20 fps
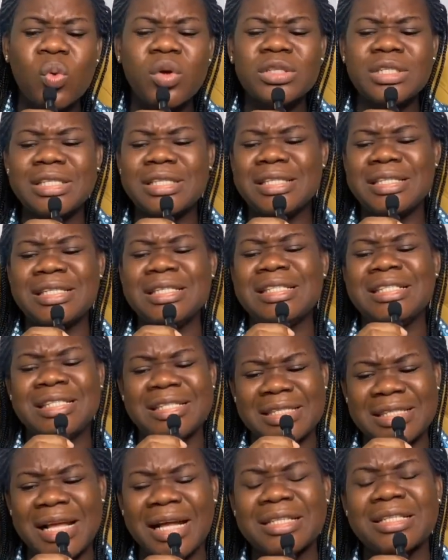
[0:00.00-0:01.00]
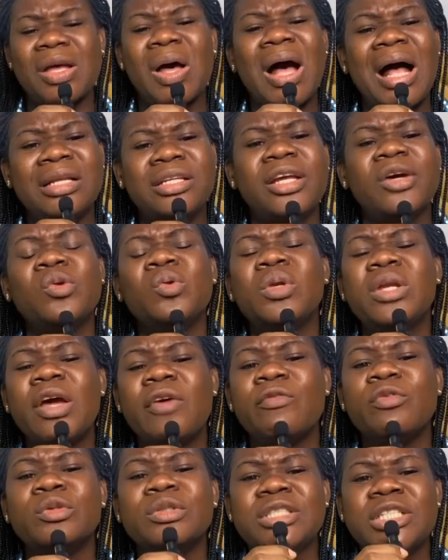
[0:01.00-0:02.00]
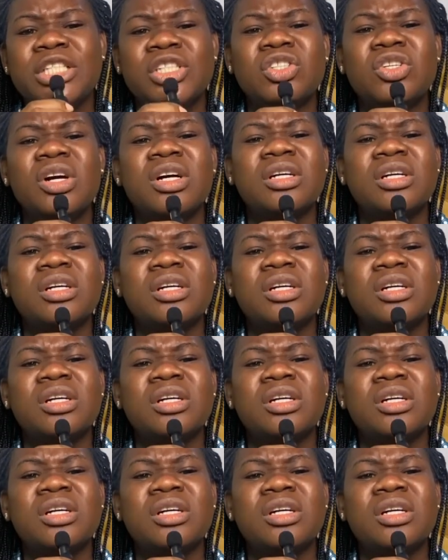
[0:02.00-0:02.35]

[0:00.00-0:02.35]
What is it that Adekunle even did?